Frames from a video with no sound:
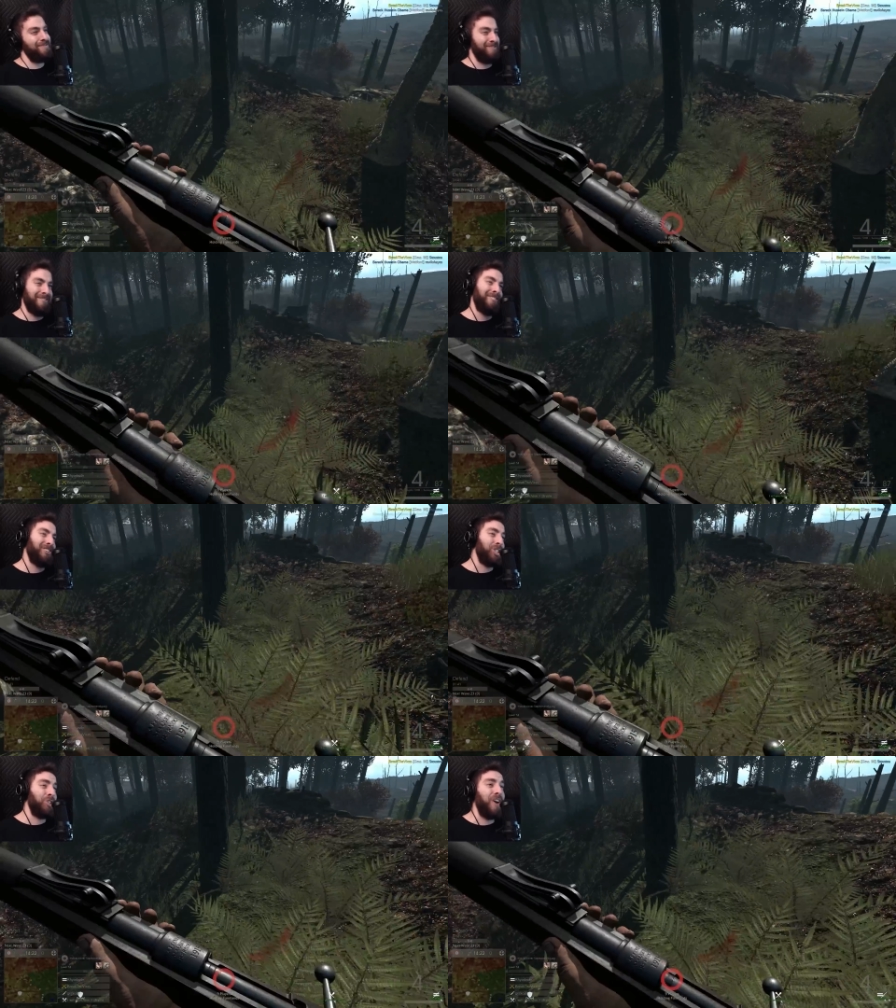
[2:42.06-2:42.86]
I'm
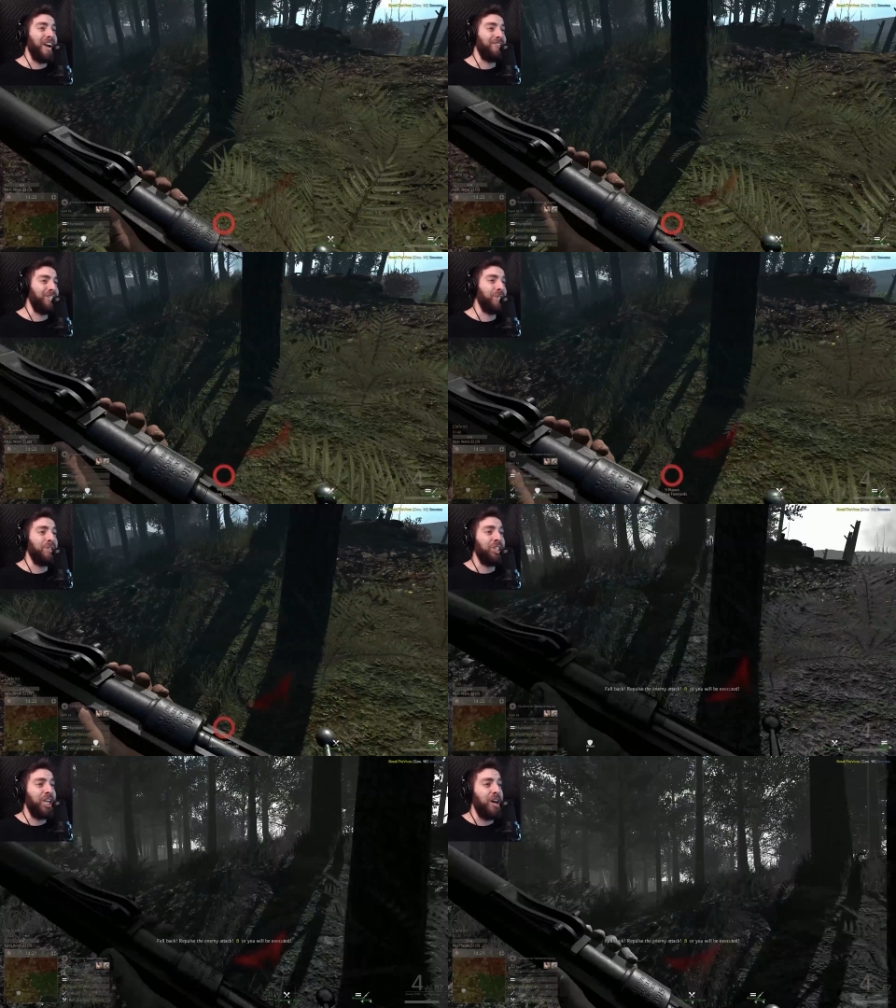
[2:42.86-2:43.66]
gonna try
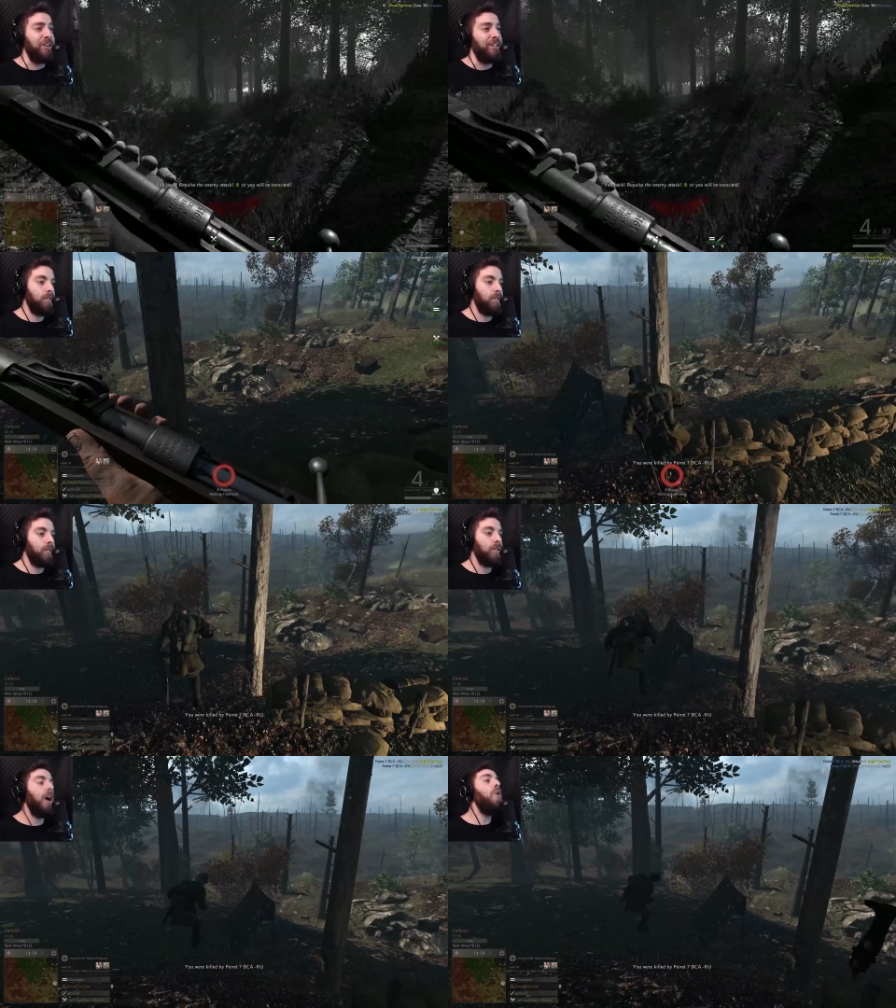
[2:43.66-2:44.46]
artillery shell.
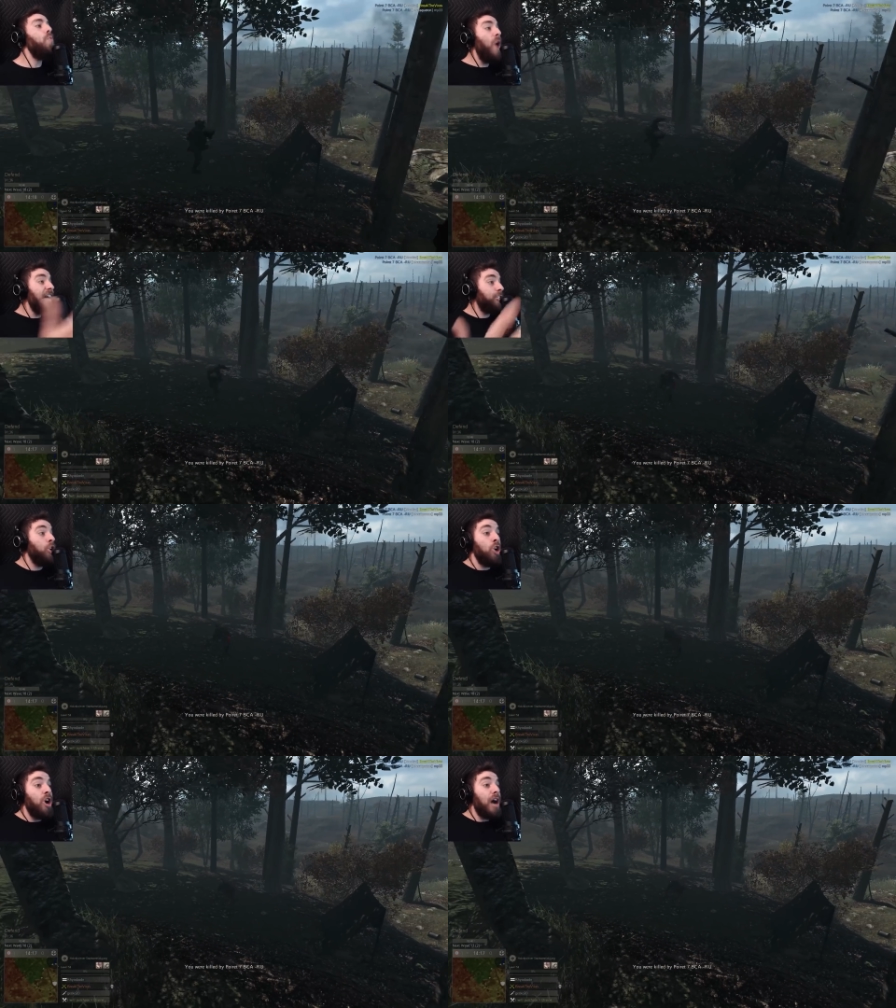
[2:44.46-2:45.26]
Oh, what?
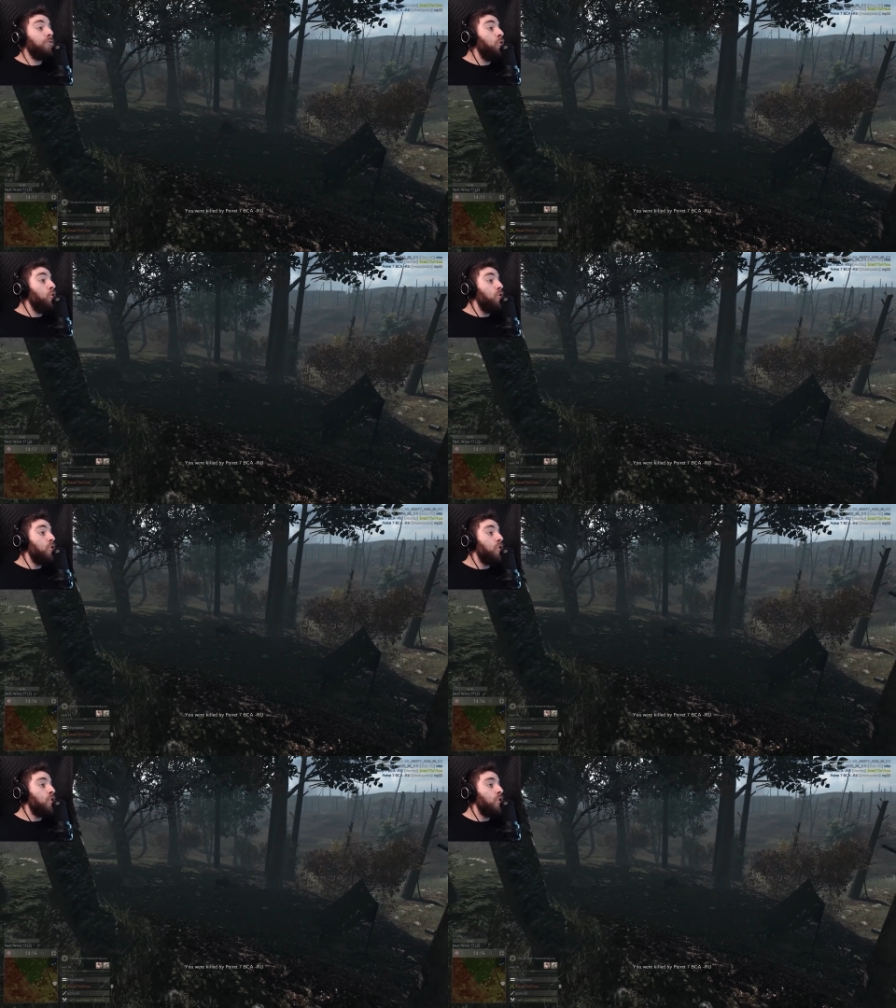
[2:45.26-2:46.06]

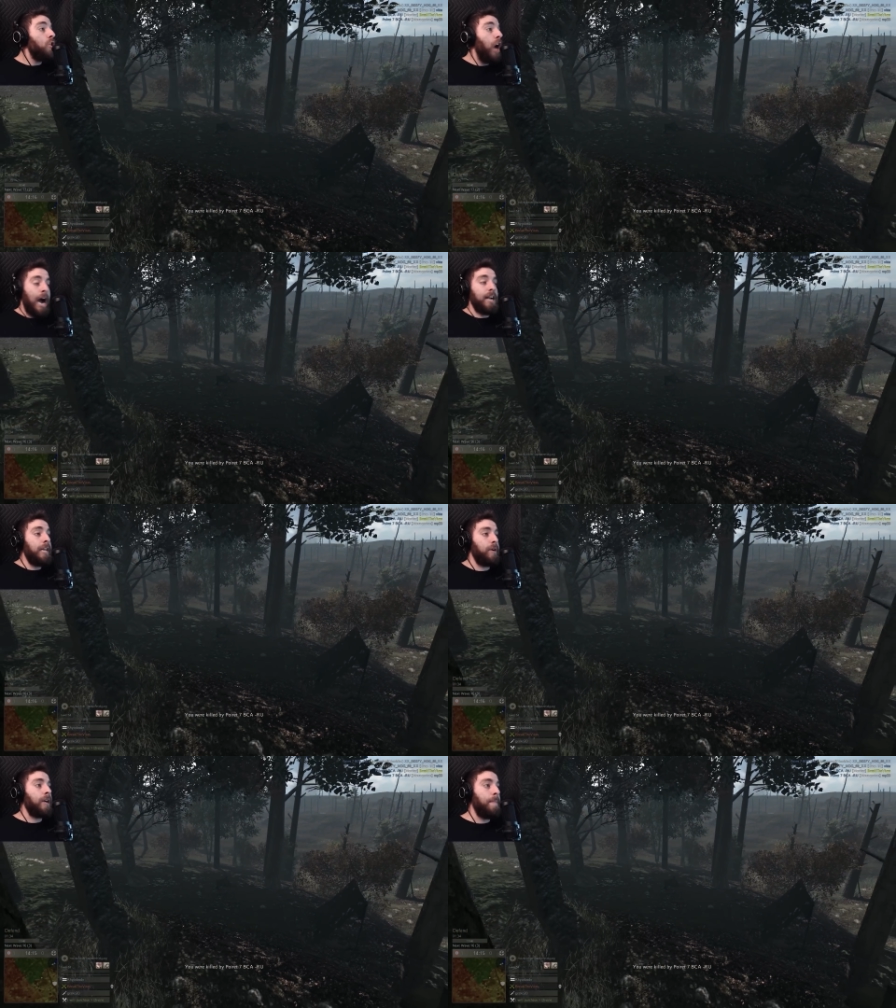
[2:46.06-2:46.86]
I didn't
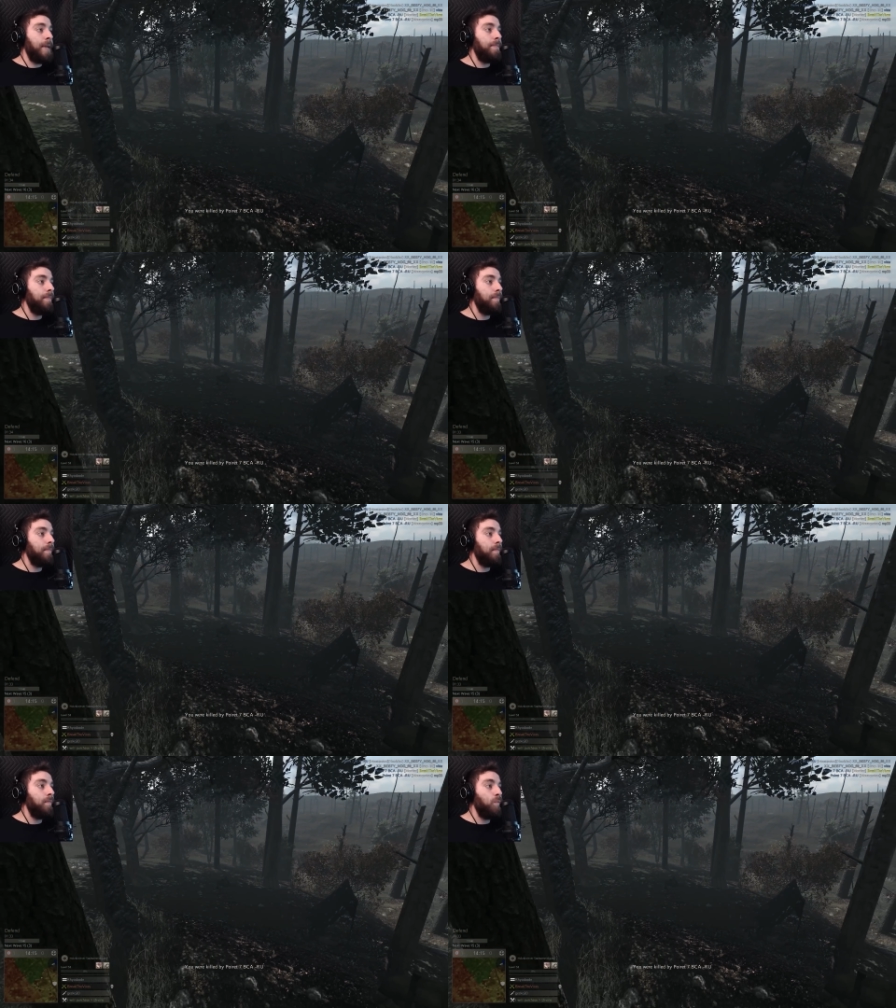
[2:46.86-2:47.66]
hear it come in.
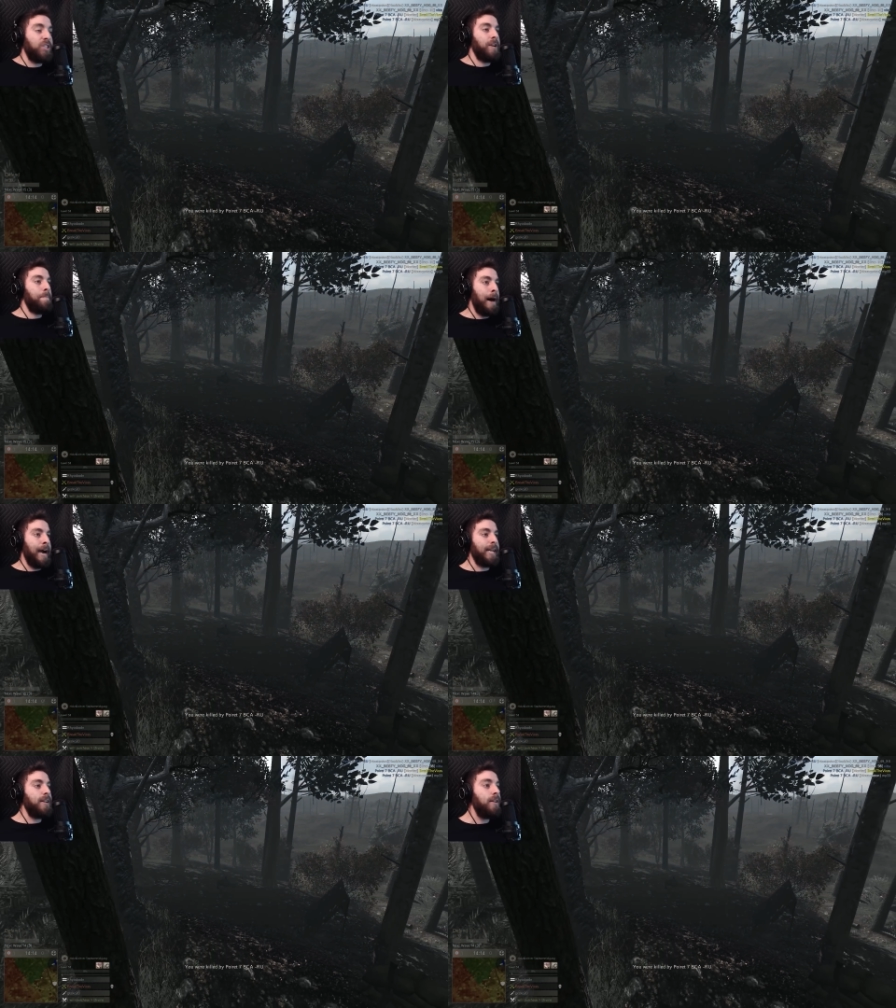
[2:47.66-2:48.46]
Was it a
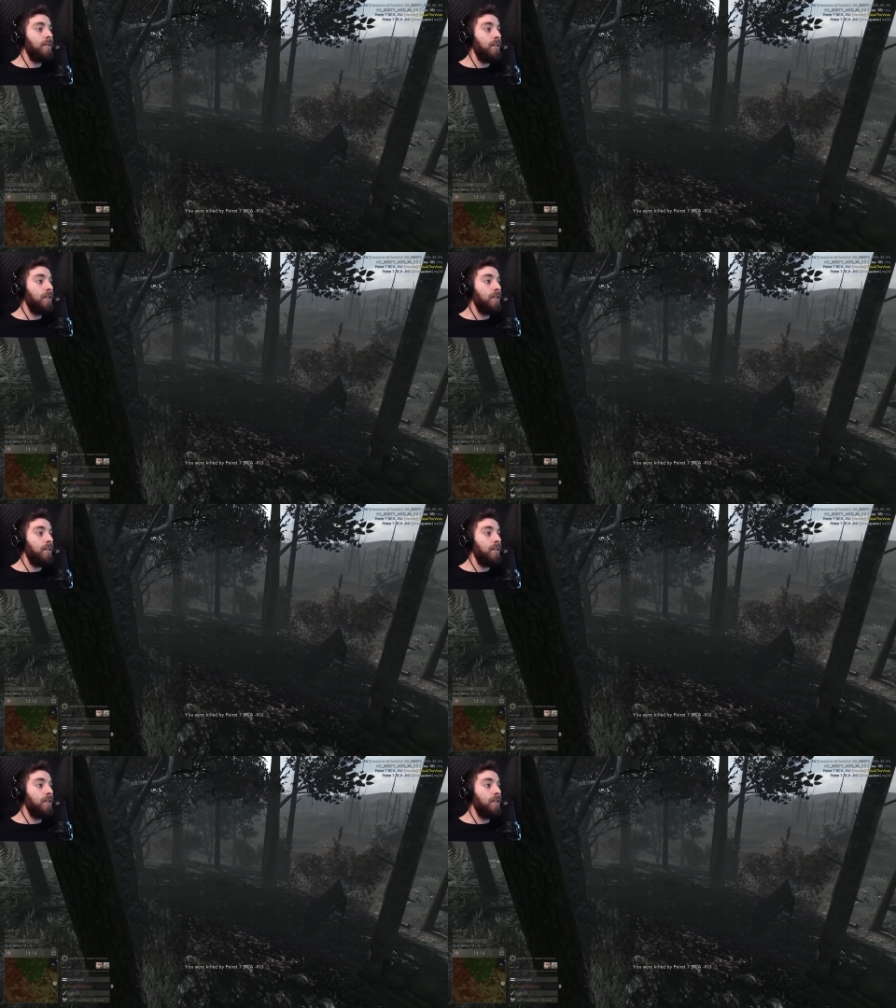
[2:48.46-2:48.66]
mine?